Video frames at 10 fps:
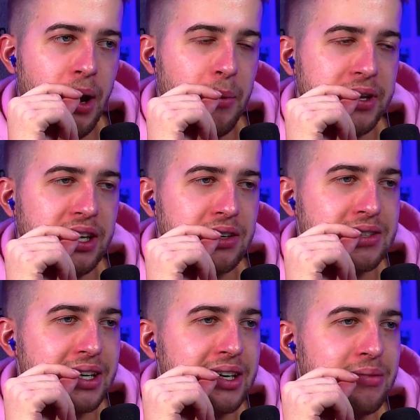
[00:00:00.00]
I mean, it
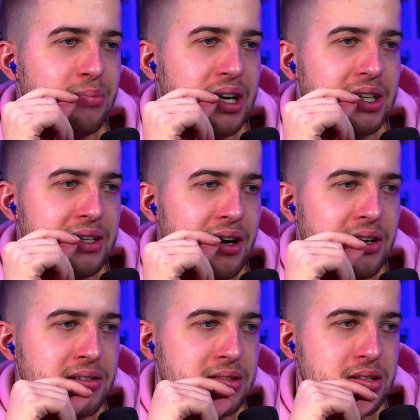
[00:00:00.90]
looks like he barely
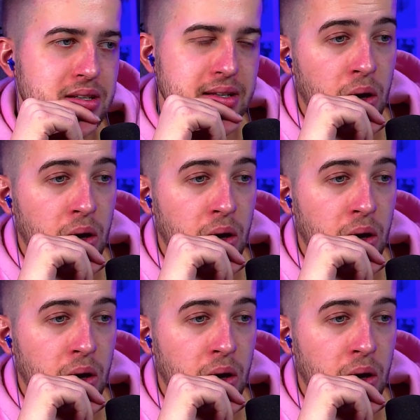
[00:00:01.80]
does.